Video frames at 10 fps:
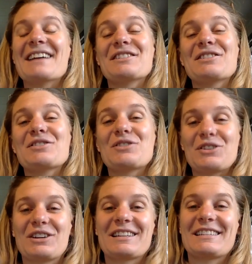And so
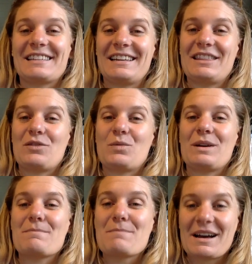you can see that
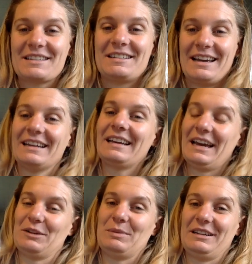we must take
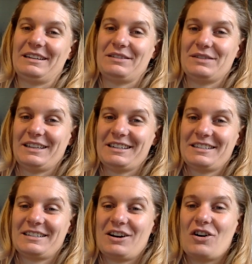accountability for
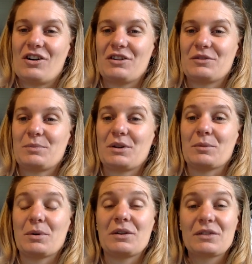this on both
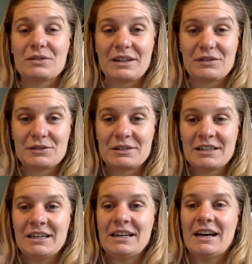a personal level,
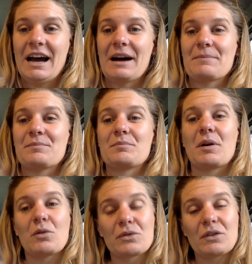
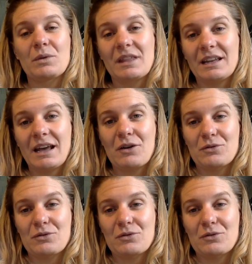but also within our